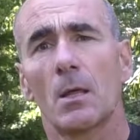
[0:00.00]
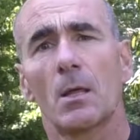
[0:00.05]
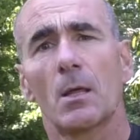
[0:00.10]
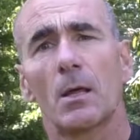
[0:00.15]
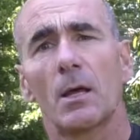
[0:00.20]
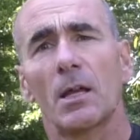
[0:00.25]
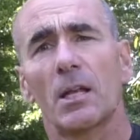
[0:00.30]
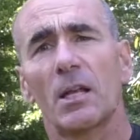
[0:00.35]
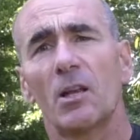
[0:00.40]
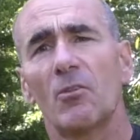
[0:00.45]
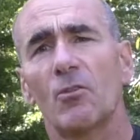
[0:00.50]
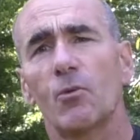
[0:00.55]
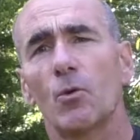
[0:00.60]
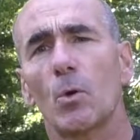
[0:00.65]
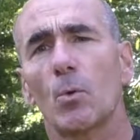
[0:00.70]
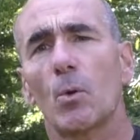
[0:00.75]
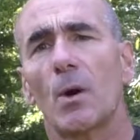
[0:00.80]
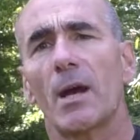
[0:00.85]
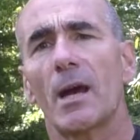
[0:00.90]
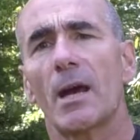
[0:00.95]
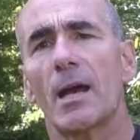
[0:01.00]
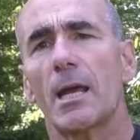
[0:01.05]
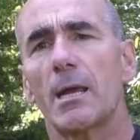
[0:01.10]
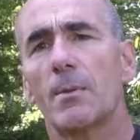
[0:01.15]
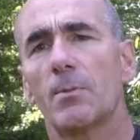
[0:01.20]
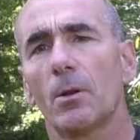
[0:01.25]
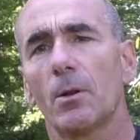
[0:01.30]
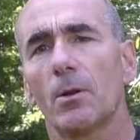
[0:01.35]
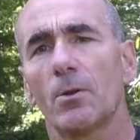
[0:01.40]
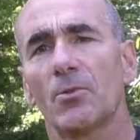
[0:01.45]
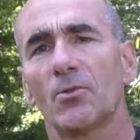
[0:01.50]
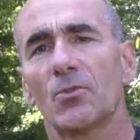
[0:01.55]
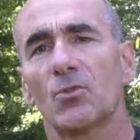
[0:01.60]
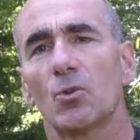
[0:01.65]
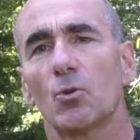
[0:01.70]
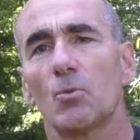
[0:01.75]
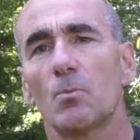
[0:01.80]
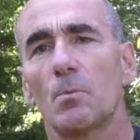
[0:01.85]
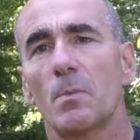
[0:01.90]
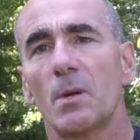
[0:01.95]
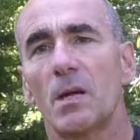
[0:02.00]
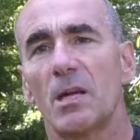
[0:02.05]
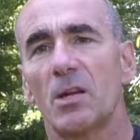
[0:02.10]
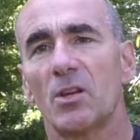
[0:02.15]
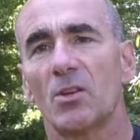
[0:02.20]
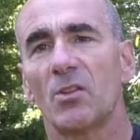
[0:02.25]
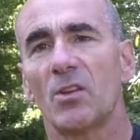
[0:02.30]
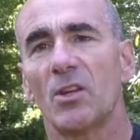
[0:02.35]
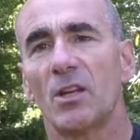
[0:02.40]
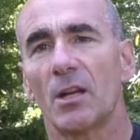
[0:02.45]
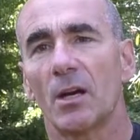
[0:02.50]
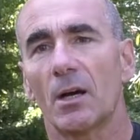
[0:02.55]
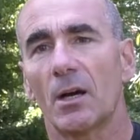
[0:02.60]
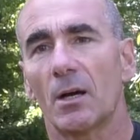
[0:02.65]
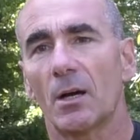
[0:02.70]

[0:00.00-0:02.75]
And if we were able to make the